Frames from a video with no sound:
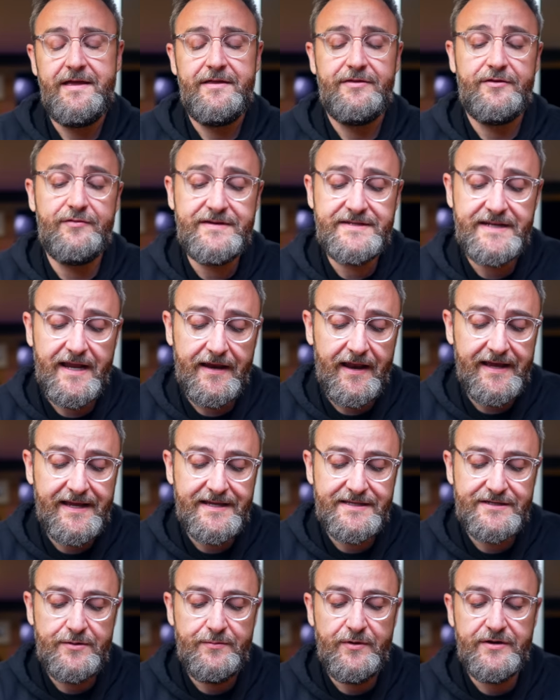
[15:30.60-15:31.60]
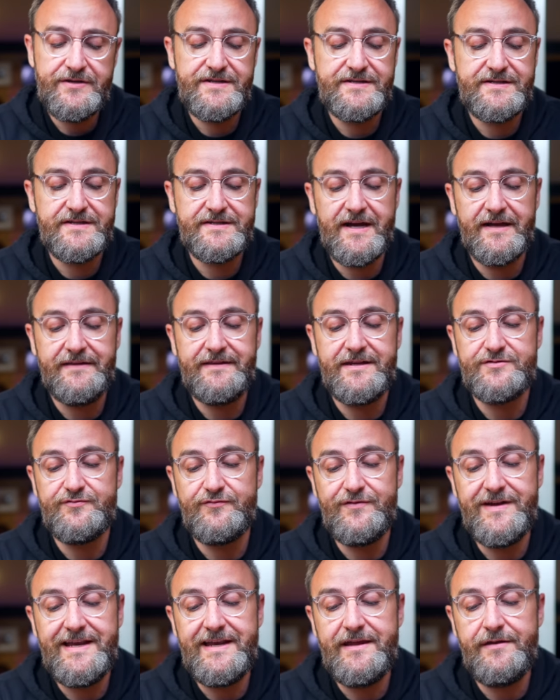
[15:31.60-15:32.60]
The reason I like it so much is it's got this
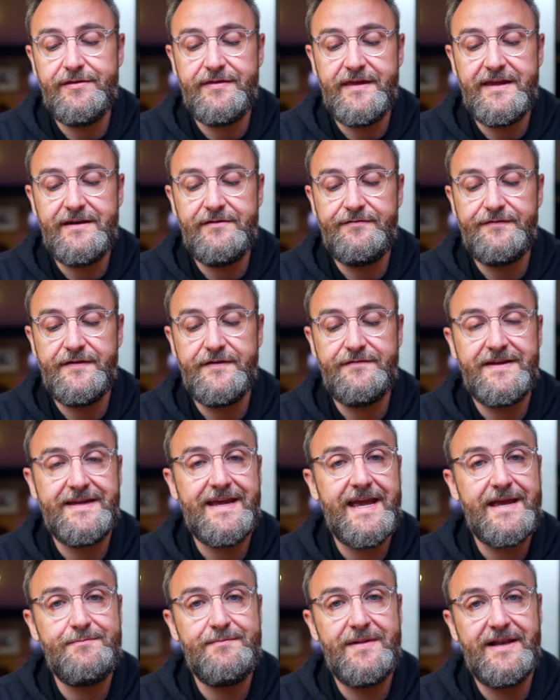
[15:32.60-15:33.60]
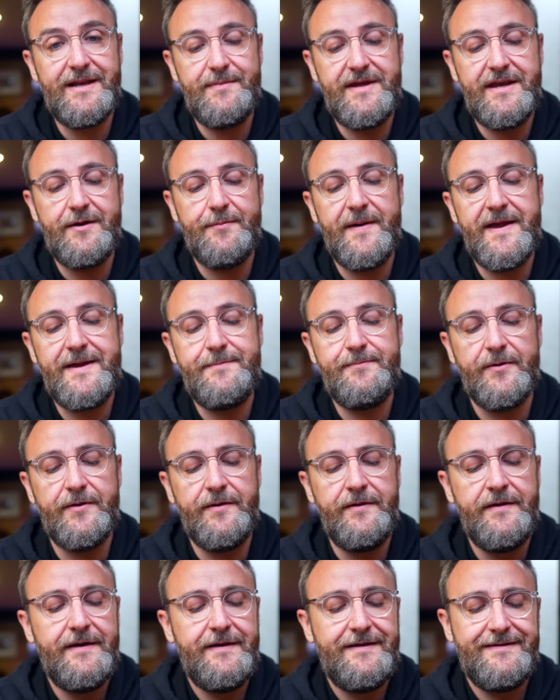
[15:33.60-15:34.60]
really thin fifty-eight millimeter
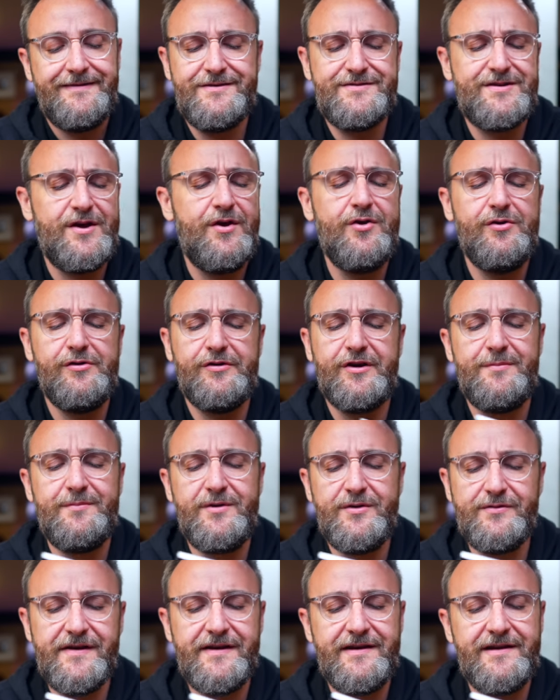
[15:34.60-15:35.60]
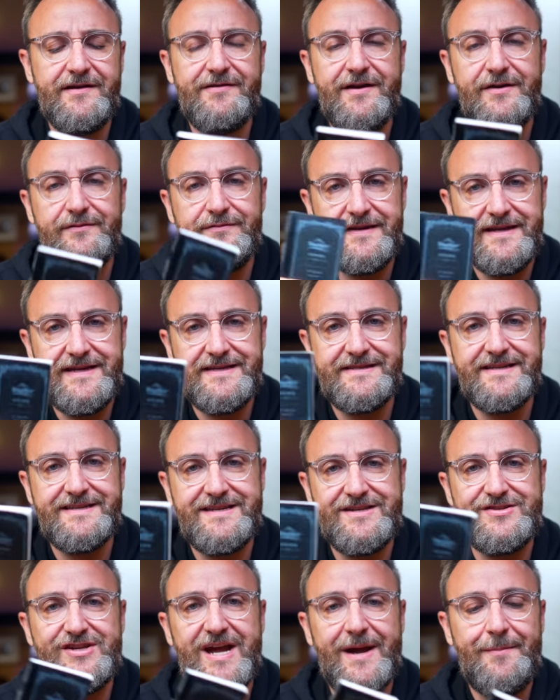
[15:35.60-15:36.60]
paper. There's a whole community around these. It's
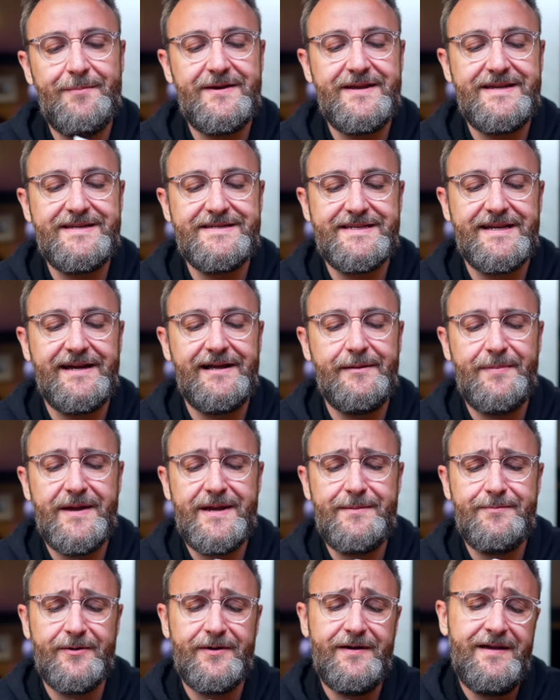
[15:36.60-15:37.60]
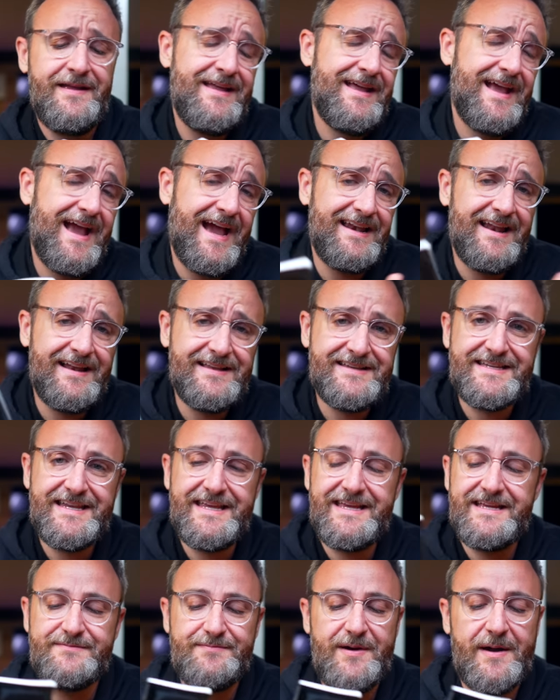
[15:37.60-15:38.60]
a Japanese style paper. And
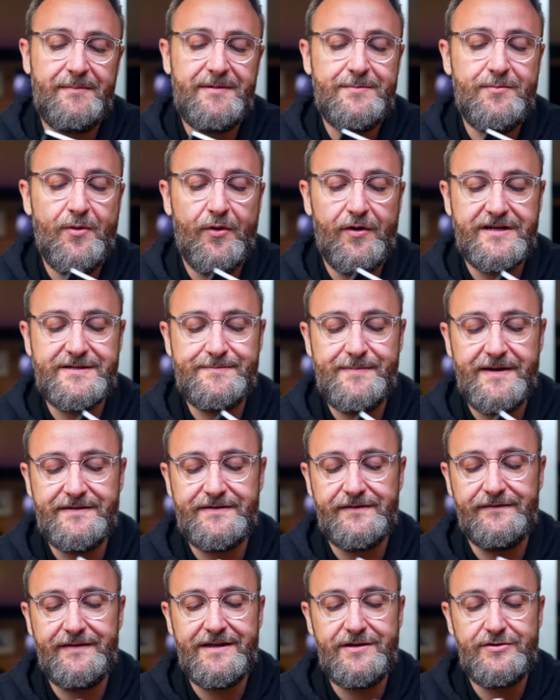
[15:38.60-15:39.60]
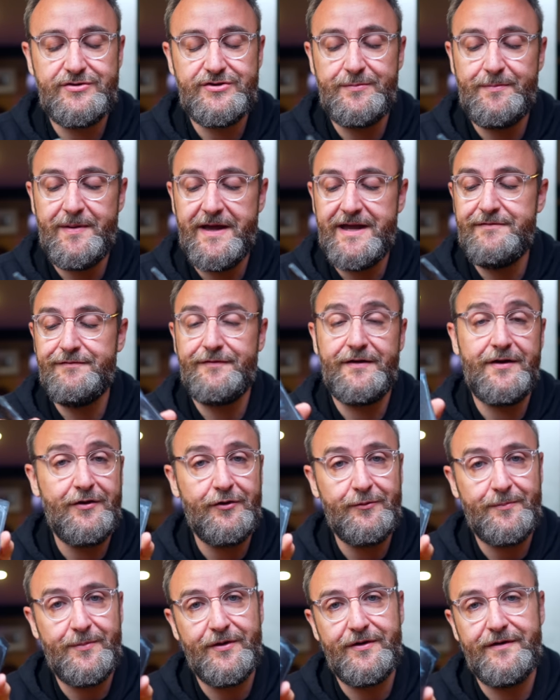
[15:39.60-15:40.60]
honestly, it's probably more expensive than you should pay for a
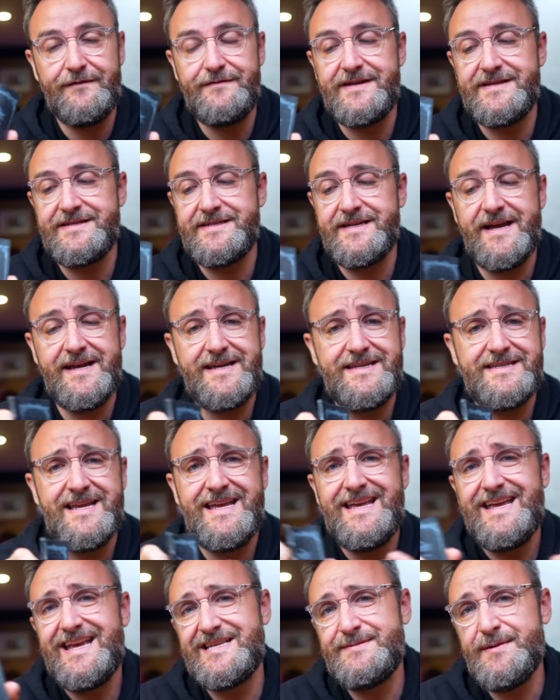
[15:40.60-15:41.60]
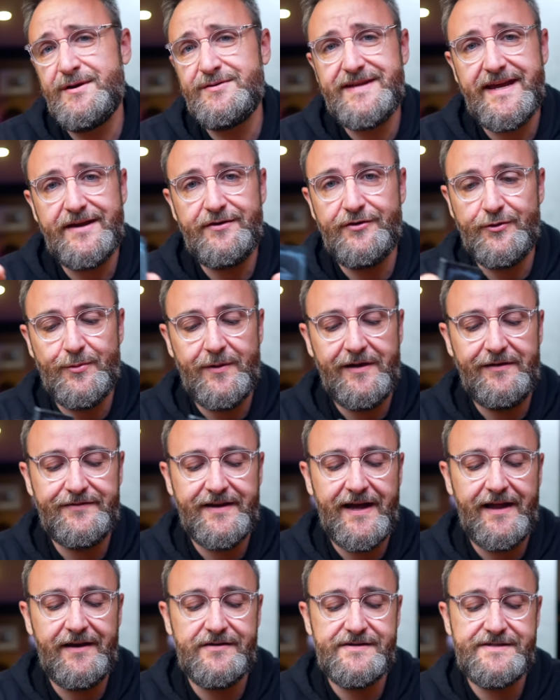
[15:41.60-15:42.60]
notebook of this size. It's about ten or twelve
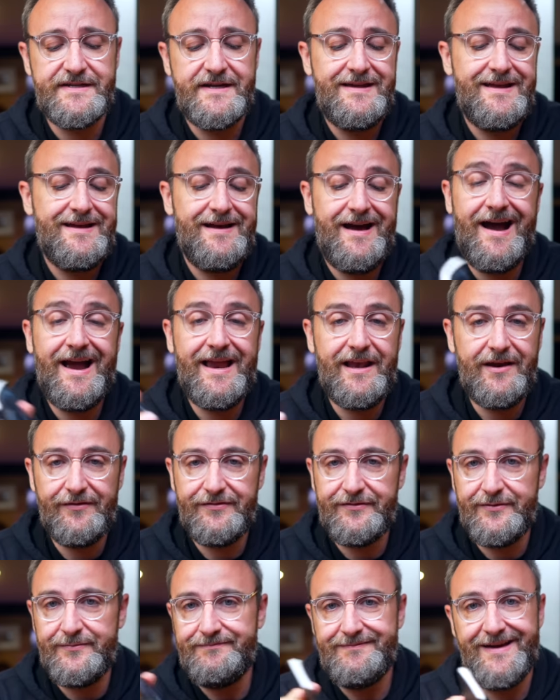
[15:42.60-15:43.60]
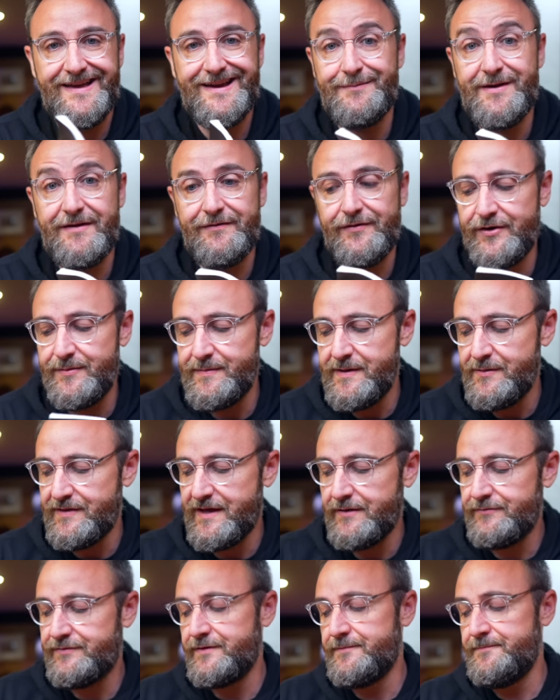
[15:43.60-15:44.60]
dollars. I love them and I'm never going to be
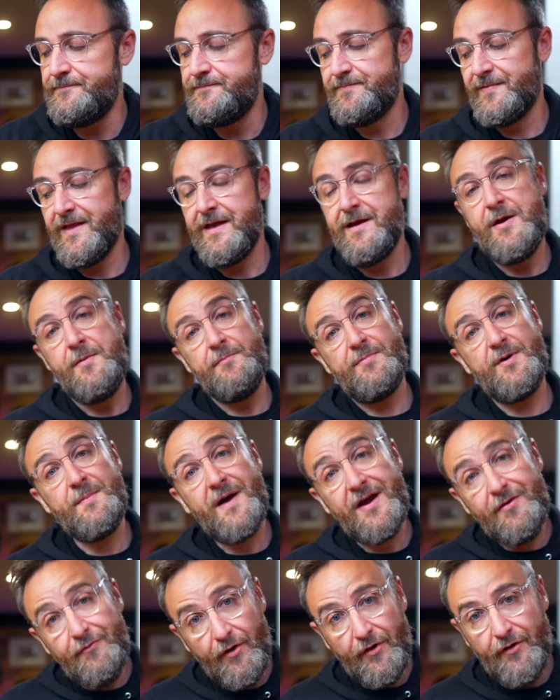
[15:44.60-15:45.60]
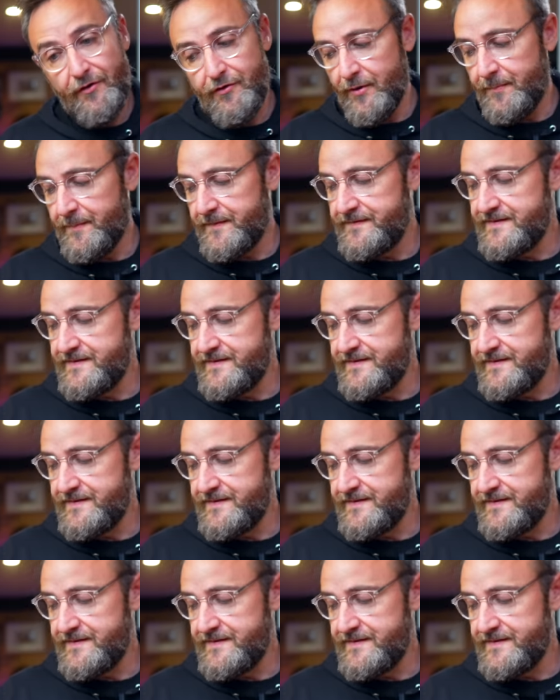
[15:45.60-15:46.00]
without them. But my runner up